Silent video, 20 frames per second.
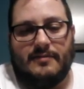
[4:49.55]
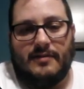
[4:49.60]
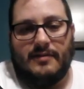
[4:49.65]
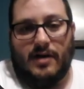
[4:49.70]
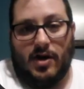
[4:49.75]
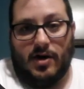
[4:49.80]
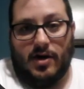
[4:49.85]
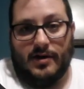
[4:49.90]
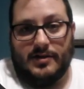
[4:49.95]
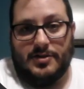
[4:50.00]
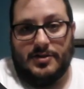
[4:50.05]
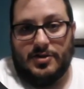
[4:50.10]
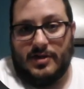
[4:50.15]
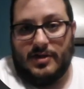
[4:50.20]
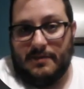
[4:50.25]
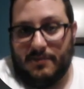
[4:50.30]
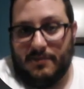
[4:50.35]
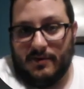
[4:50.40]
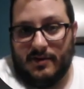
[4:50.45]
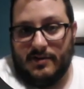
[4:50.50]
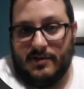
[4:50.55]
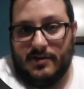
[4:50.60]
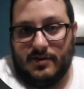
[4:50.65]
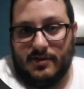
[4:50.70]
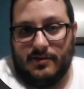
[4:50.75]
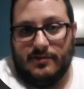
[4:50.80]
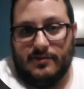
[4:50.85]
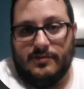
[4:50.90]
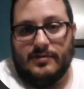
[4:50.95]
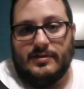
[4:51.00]
are cheaper to
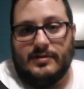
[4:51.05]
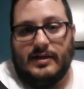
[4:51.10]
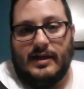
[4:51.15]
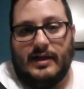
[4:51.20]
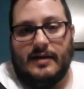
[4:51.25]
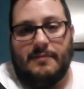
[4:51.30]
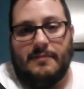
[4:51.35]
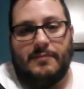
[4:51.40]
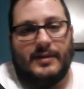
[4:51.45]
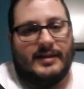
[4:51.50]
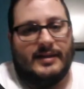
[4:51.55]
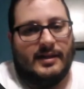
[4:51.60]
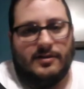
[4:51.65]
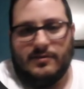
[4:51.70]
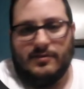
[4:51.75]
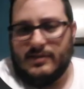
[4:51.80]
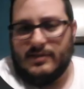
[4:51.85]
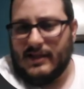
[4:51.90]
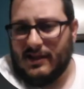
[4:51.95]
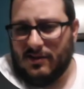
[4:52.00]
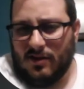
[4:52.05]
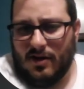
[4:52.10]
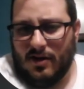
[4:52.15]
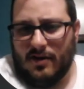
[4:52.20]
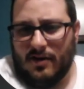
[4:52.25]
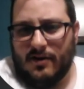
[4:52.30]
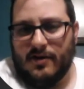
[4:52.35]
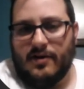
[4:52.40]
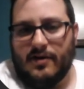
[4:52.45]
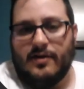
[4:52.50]
use, but they do take
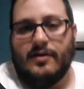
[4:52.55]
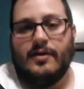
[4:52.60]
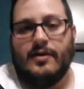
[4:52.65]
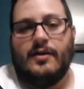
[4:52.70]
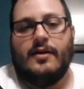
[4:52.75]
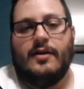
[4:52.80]
longer.